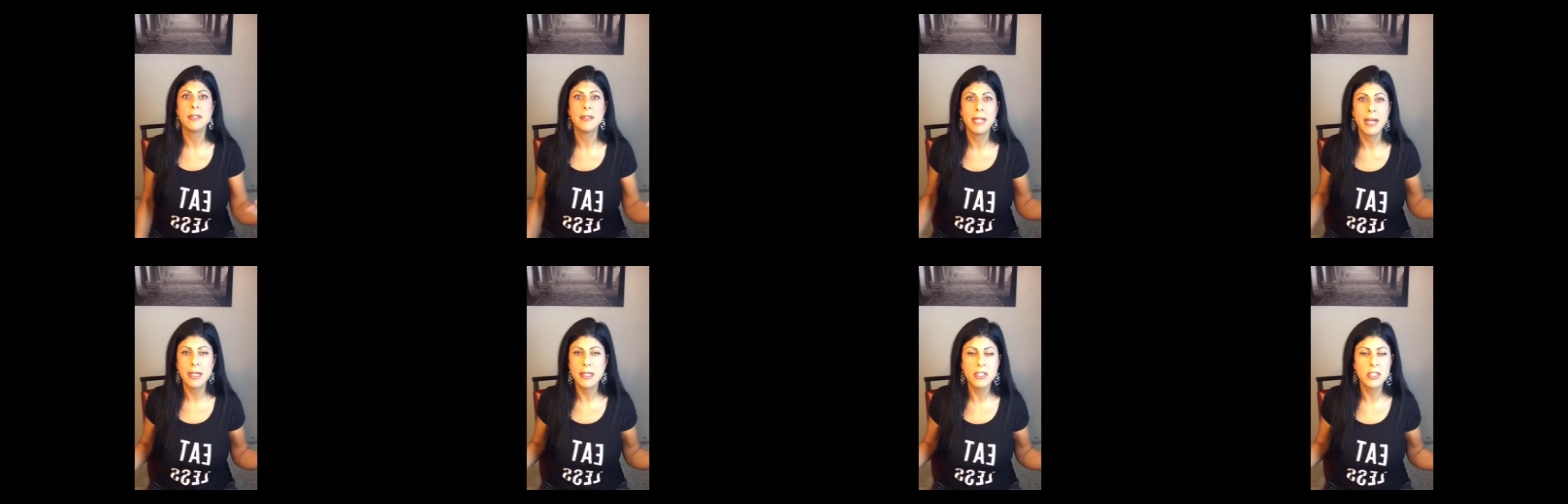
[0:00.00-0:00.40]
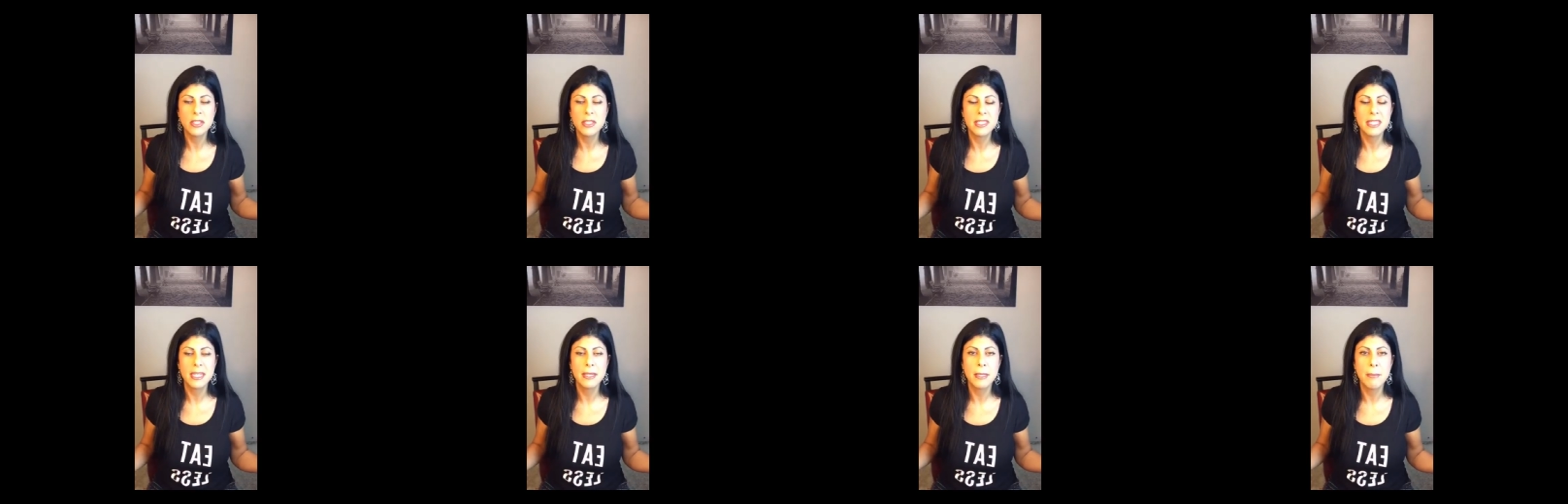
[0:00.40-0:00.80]
I
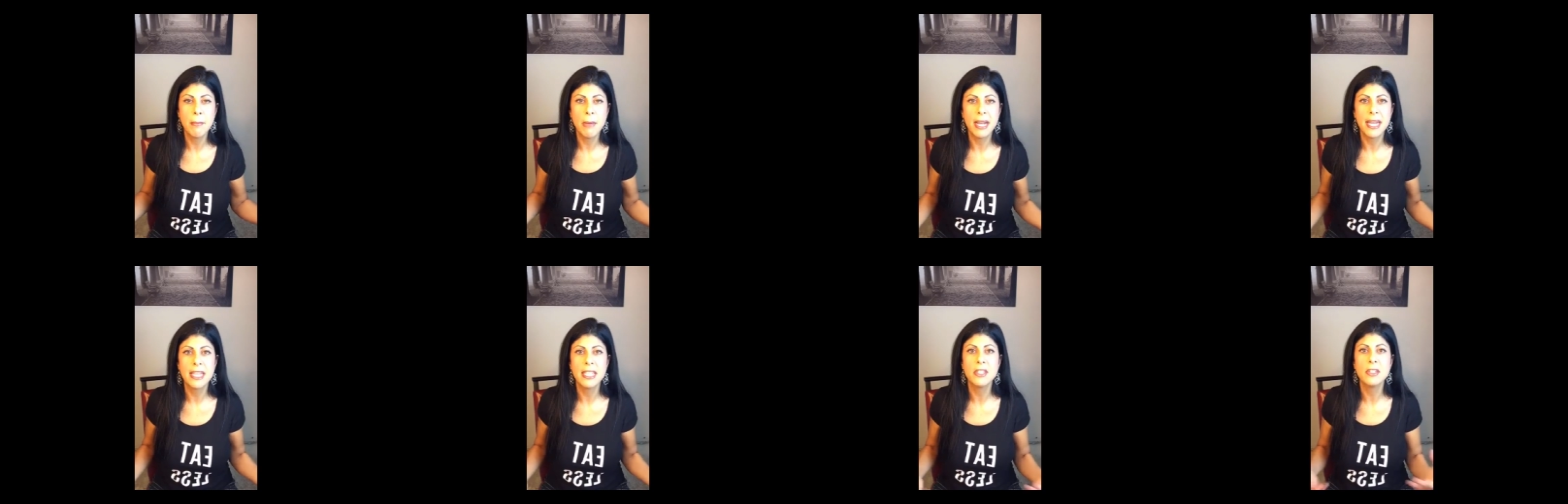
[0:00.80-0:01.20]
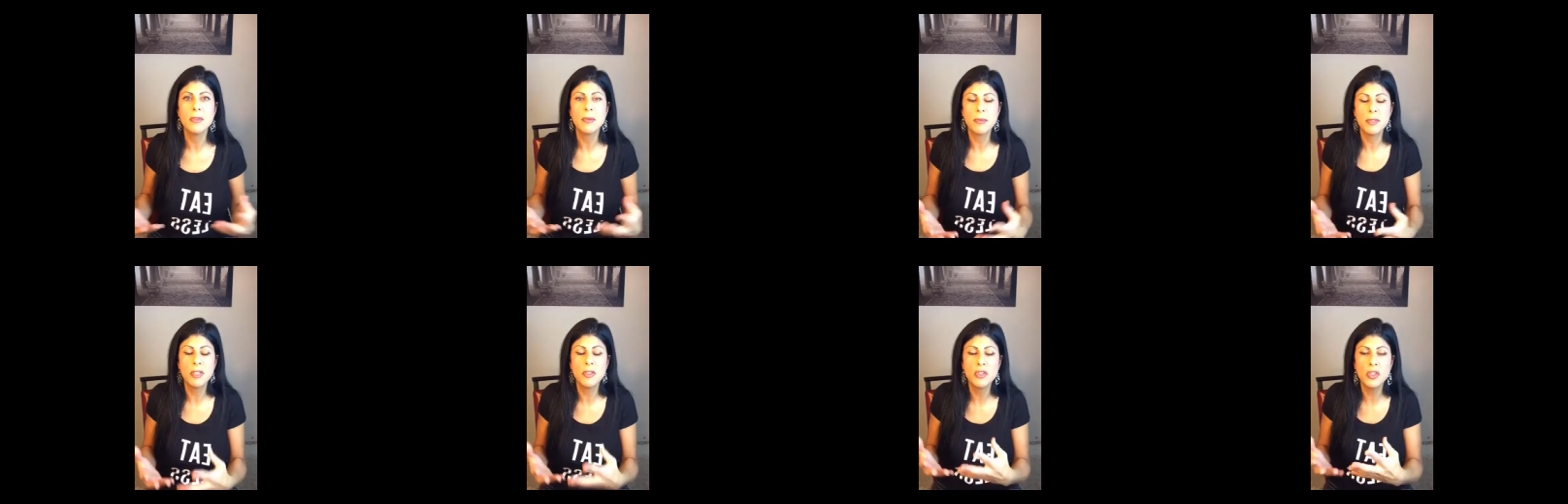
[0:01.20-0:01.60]
shouldn't say you might,
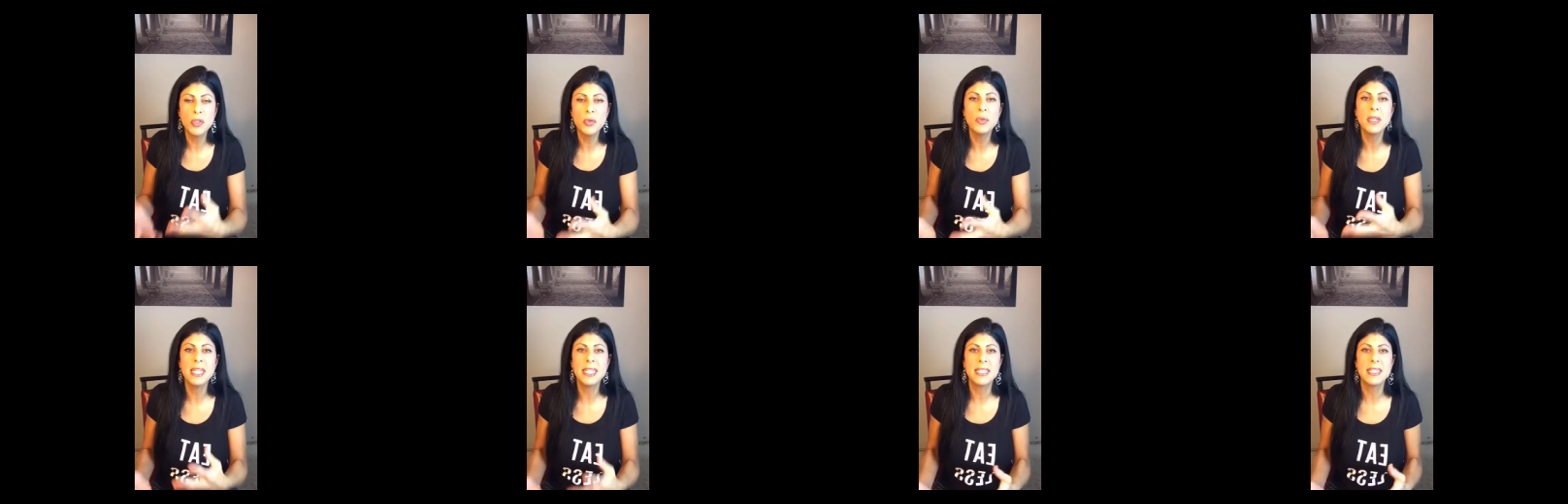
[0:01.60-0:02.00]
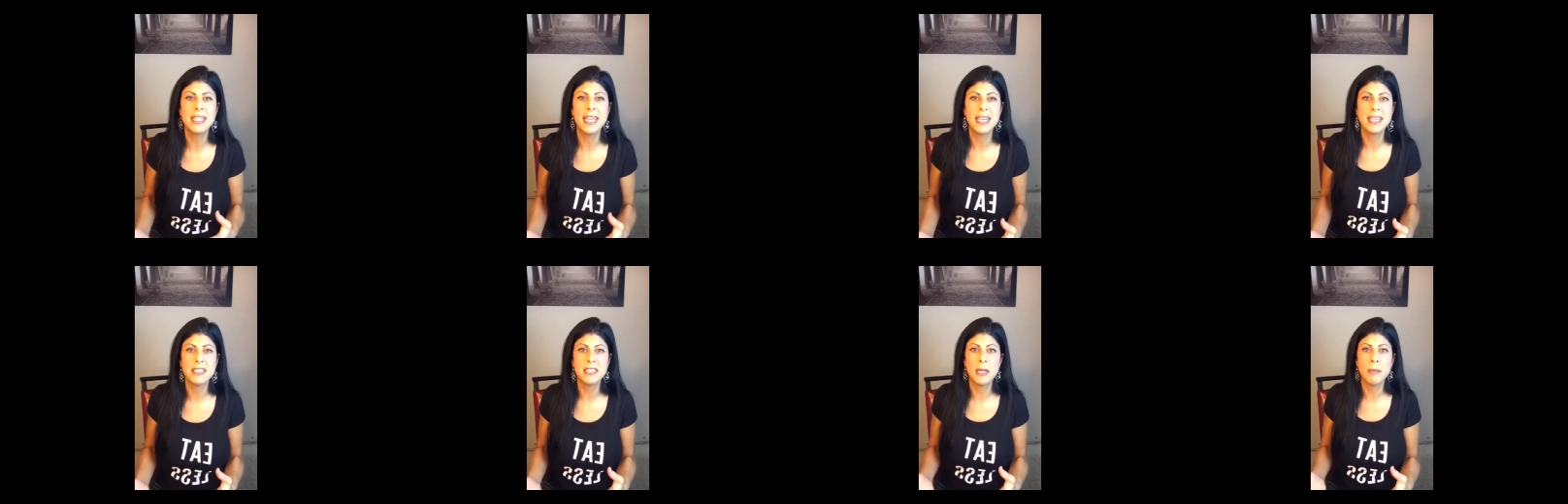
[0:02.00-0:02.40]
you do need to
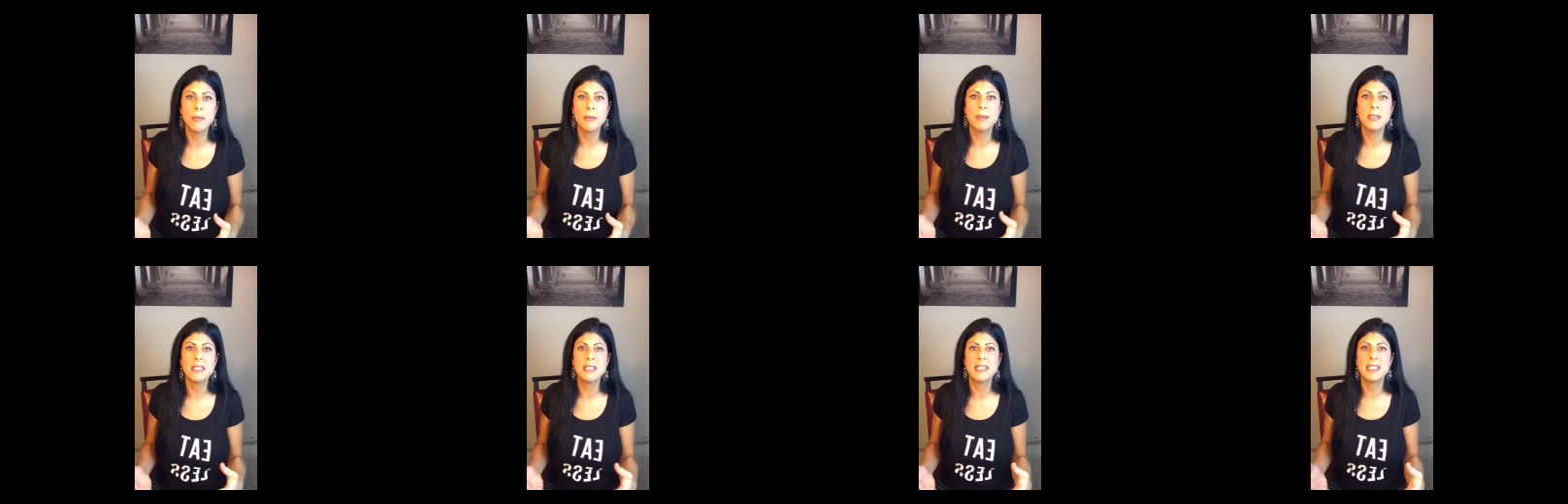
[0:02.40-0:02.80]
take supplements,